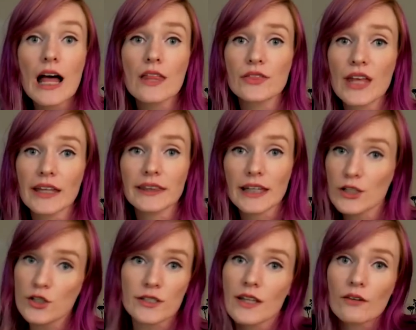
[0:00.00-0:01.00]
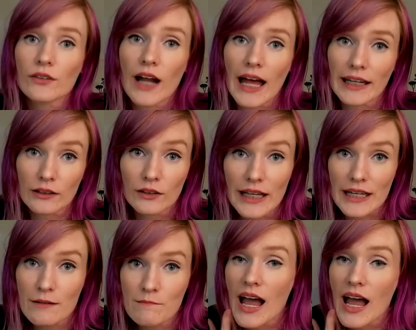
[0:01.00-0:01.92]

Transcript: that they just never had a lid.